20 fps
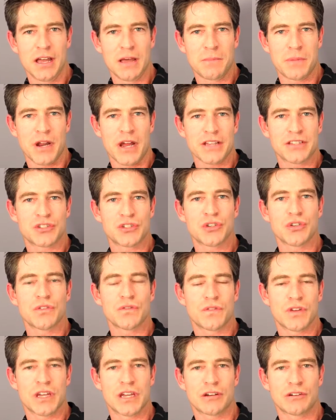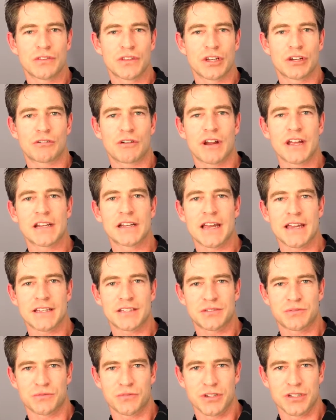but I serve here in the Great
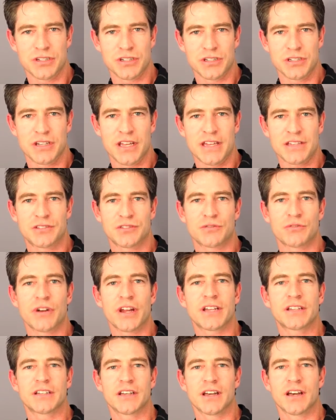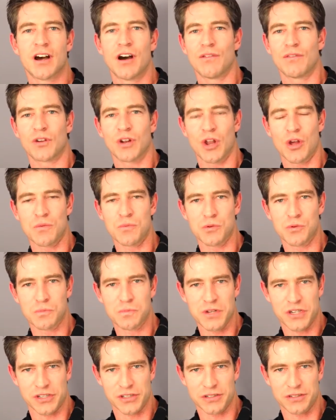Lakes region as Director of Global
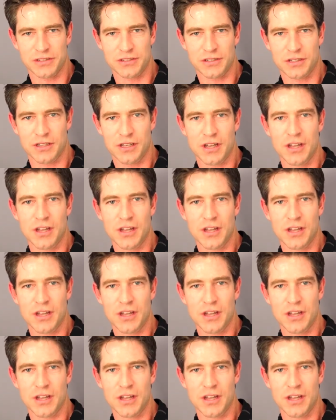Missions.